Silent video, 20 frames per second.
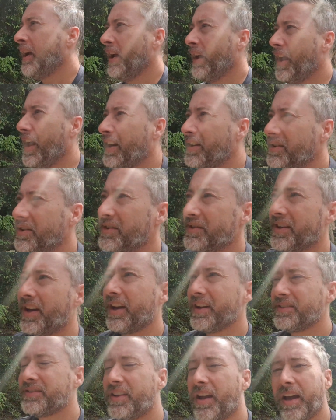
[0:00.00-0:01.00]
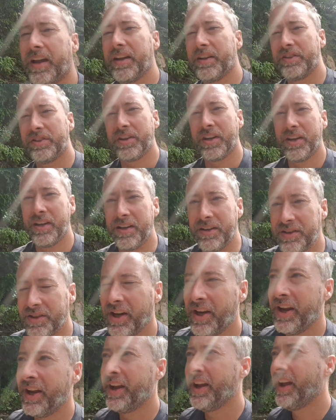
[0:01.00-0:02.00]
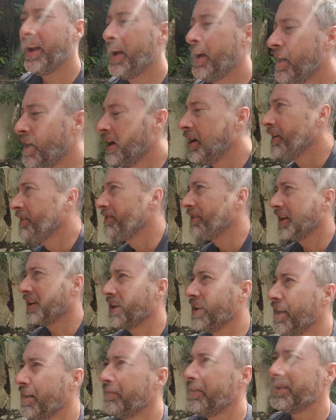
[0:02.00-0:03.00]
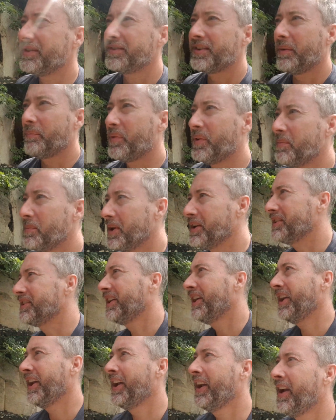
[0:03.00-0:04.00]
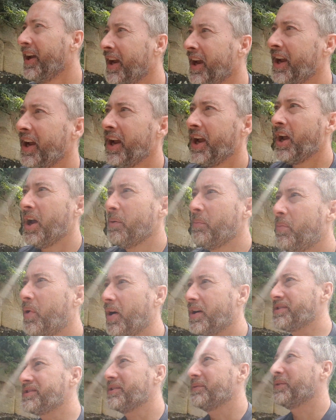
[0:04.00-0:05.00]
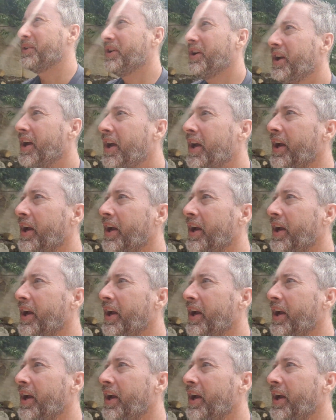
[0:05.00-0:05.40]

exercise, diet change, taken every supplement possible